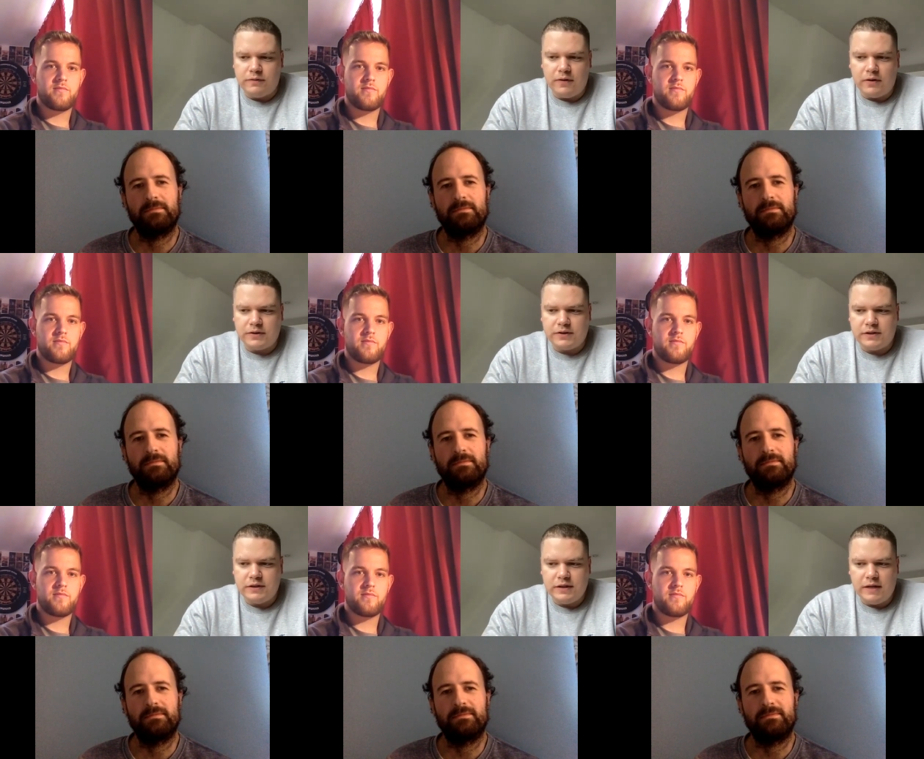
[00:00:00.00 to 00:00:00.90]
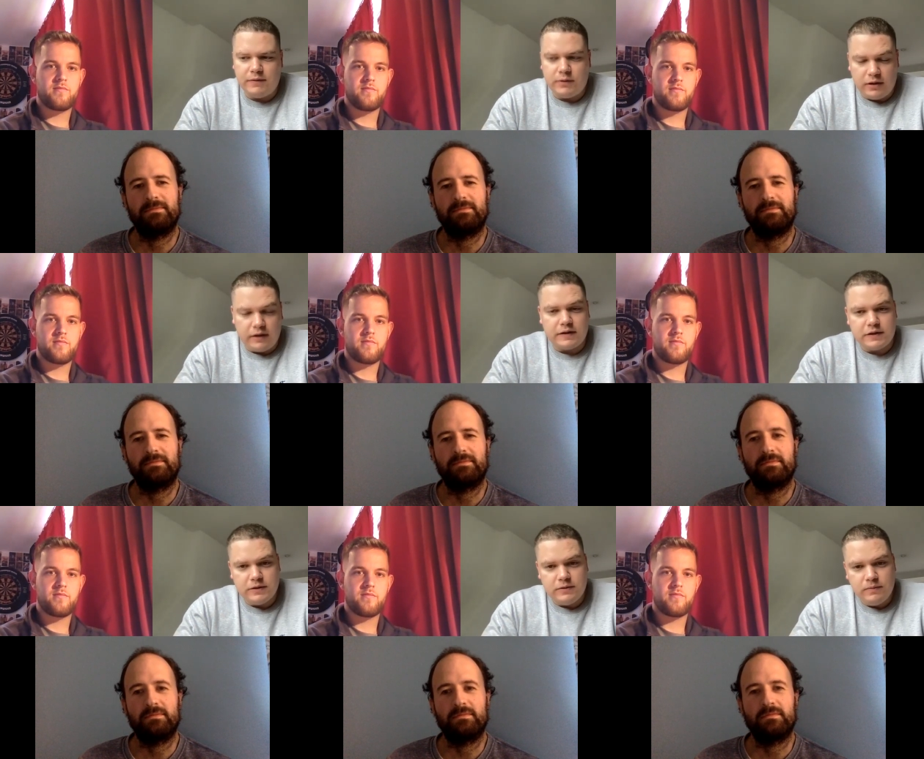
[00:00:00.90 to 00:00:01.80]
Speaker 1: you first. If you'd like
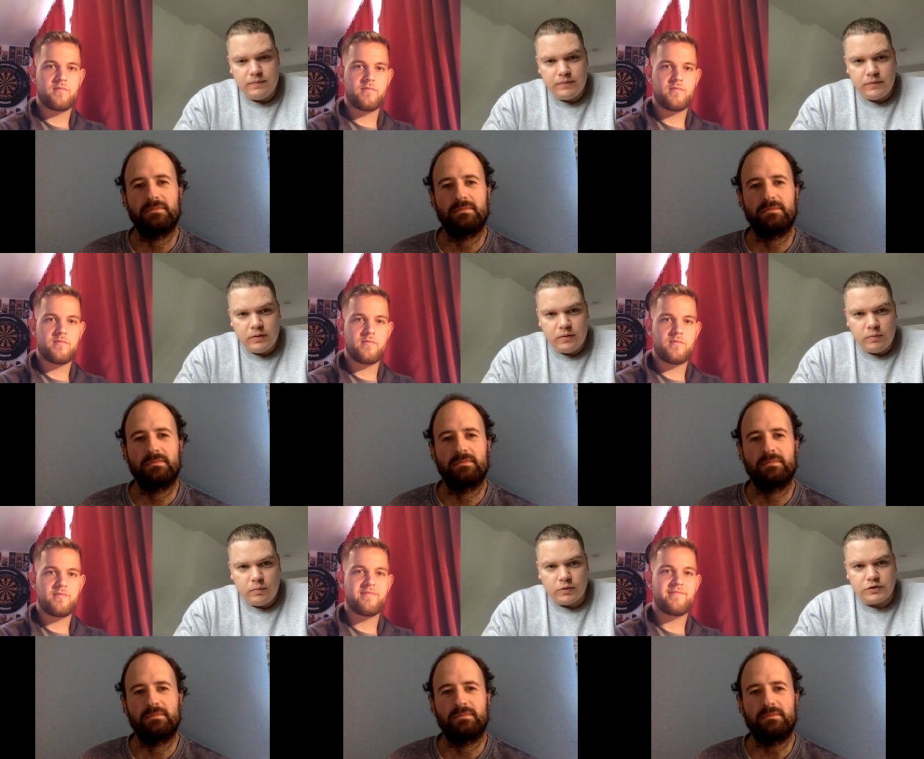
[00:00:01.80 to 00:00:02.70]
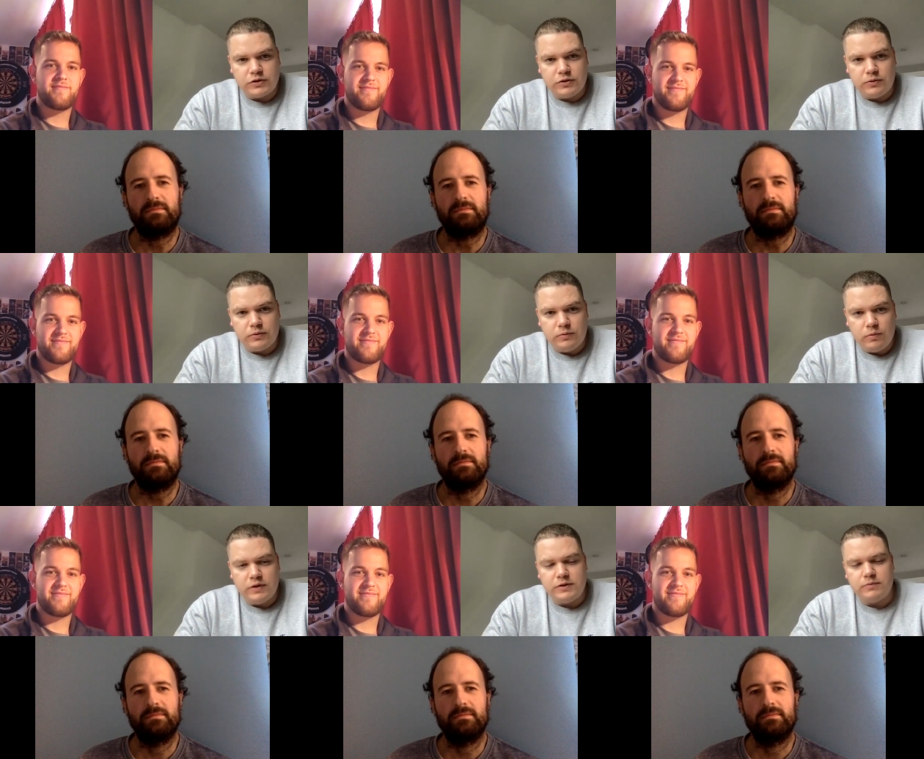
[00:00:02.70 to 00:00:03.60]
to, what's your
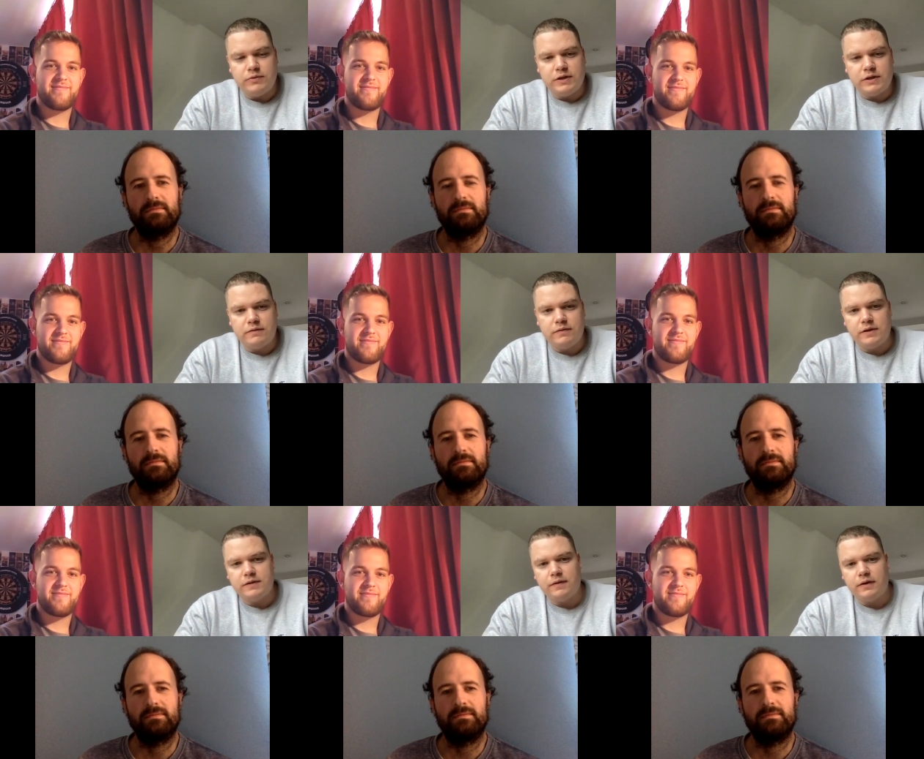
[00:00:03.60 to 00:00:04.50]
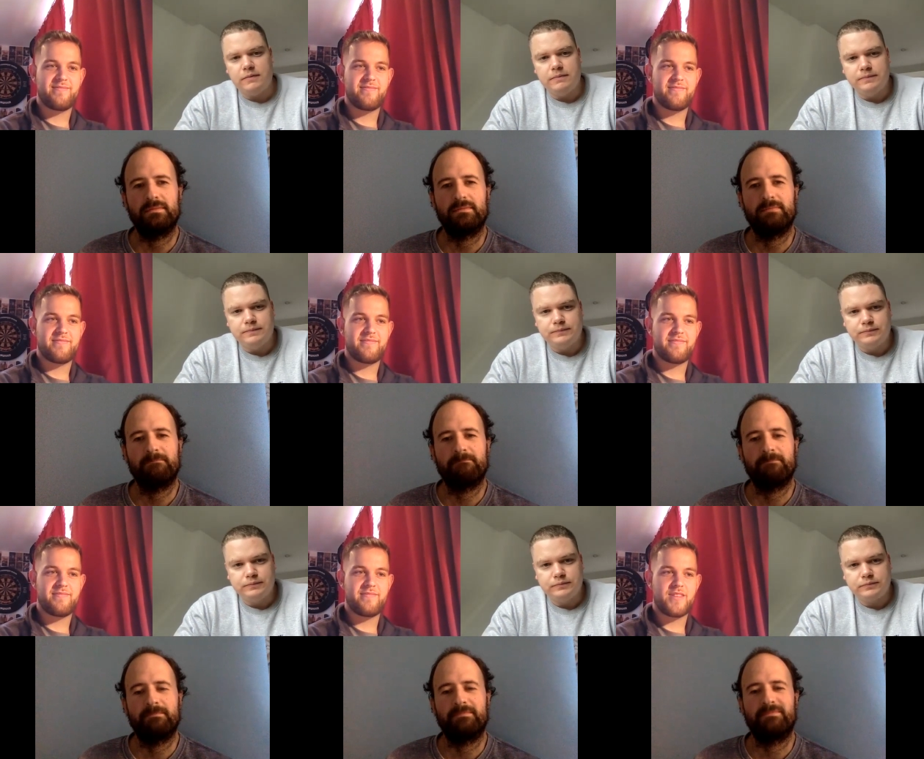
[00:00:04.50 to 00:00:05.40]
what is your prediction for this fight?
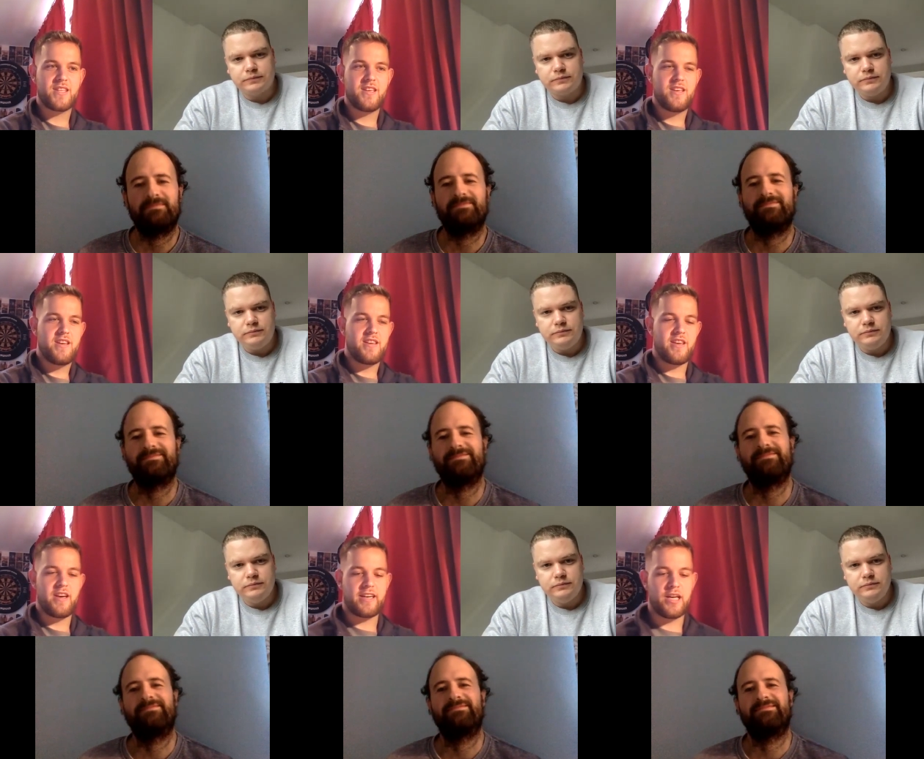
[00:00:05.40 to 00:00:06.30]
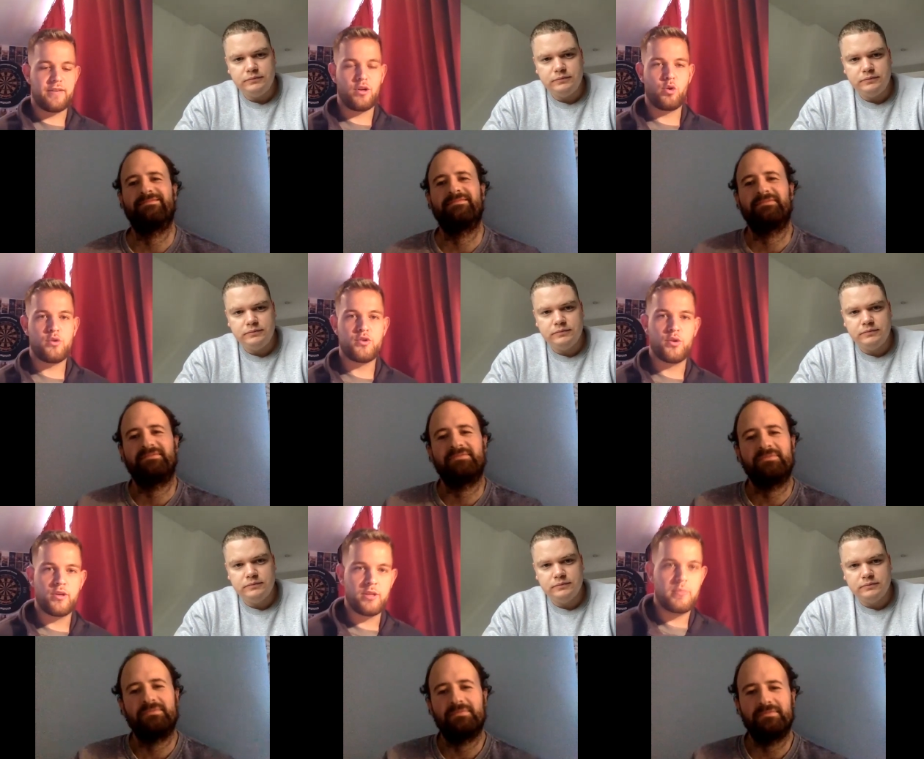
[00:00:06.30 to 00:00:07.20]
Speaker 2: Yeah, I kind of alluded to
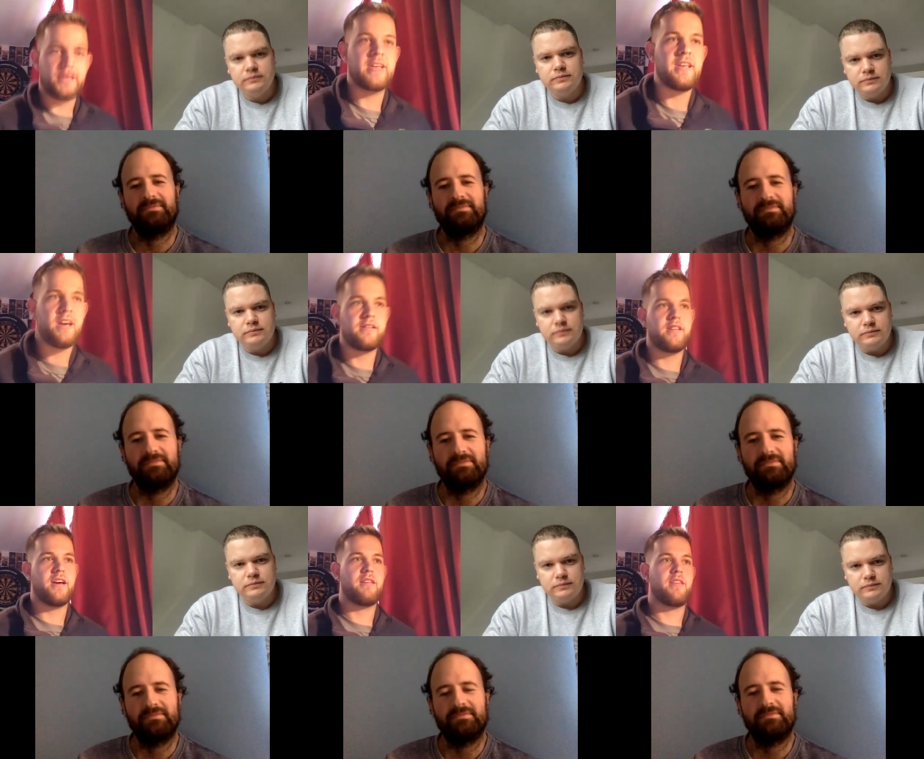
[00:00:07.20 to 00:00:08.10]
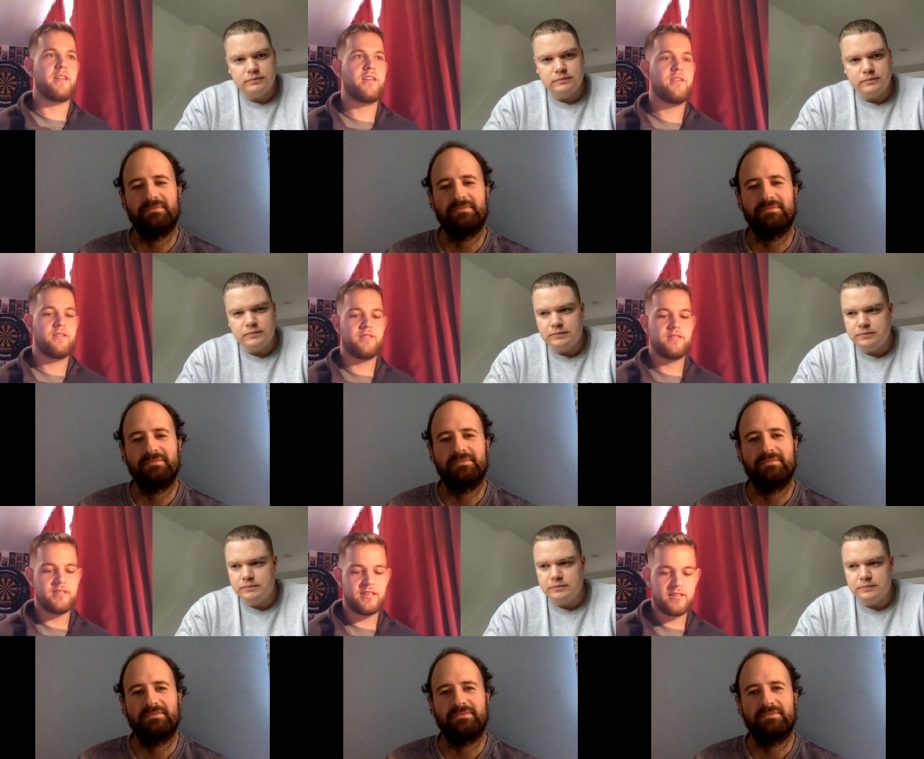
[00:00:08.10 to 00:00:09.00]
it at the beginning. I th- I think,
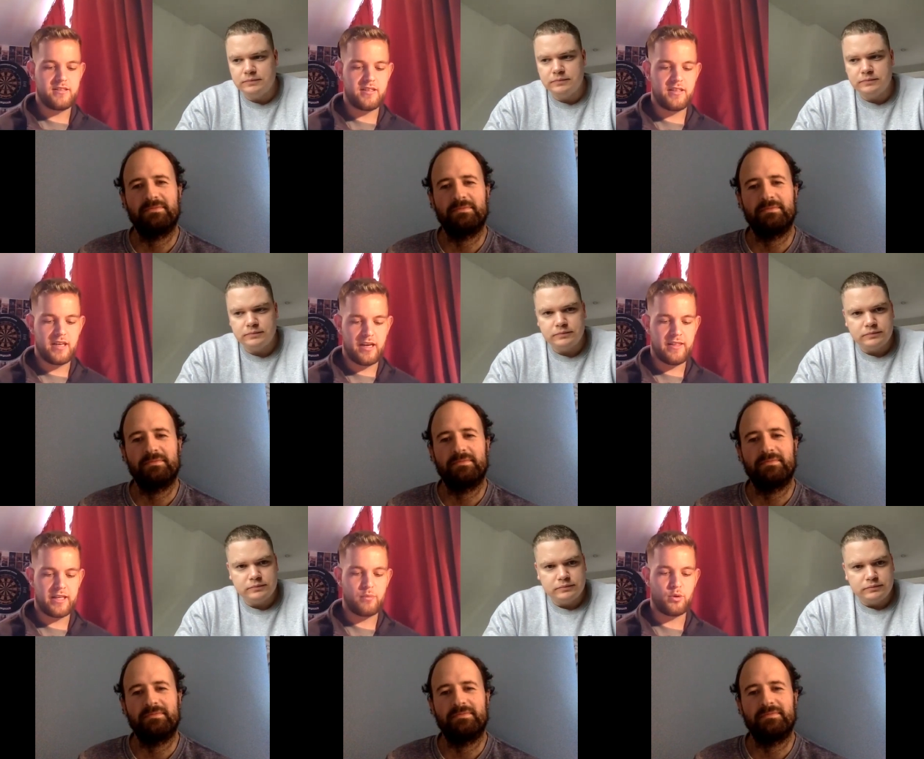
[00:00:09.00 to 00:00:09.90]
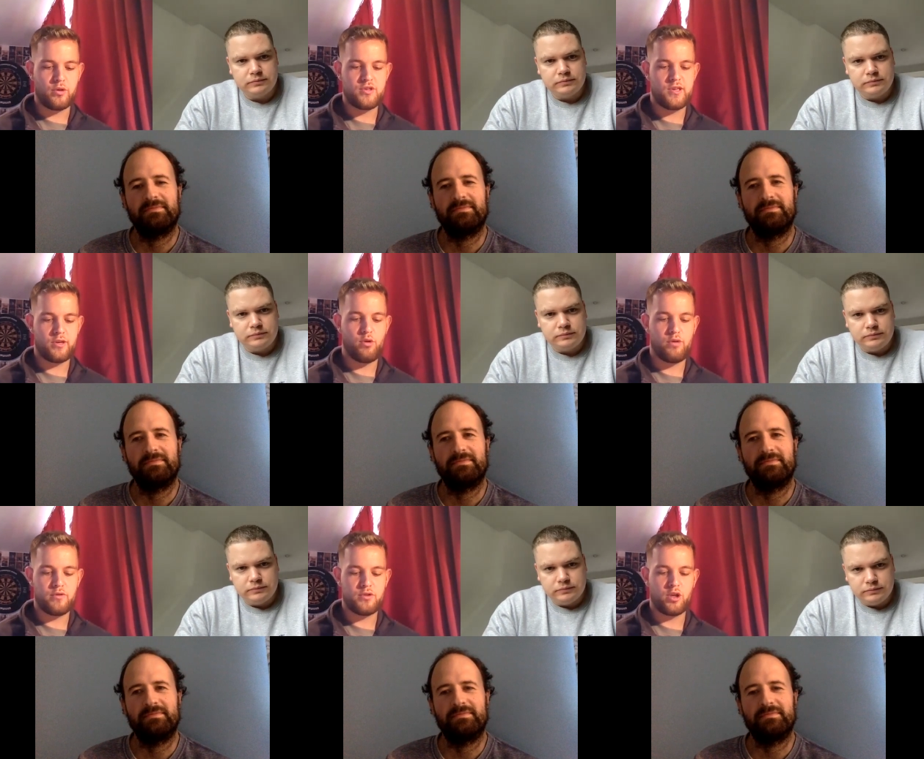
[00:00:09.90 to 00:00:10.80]
I think we're going to see a
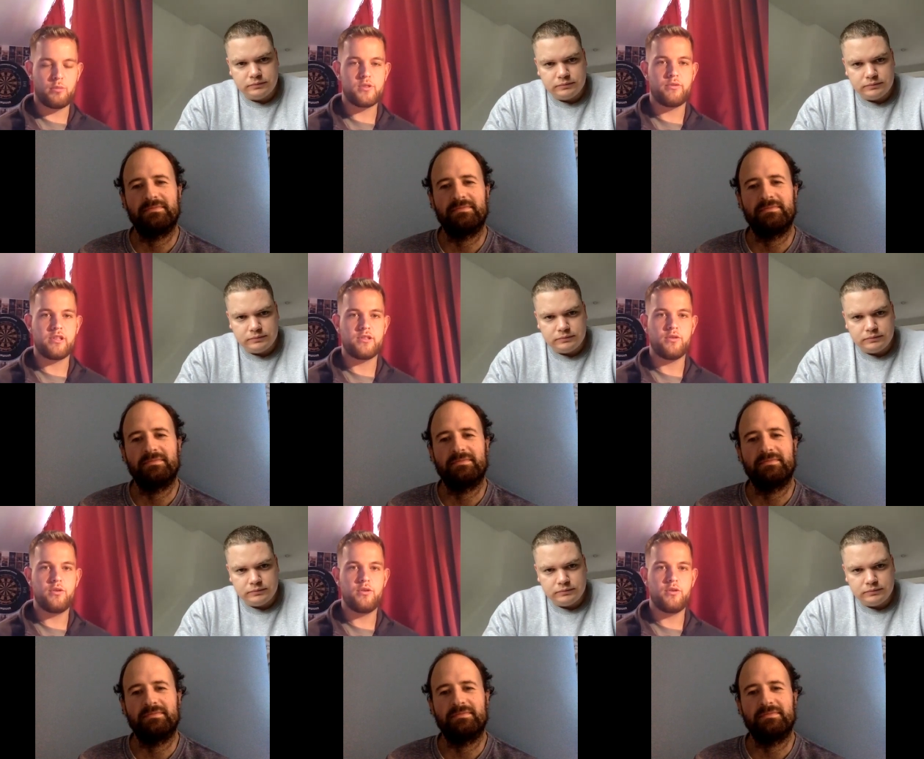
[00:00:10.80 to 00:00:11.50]
Crawford stoppage. I really do.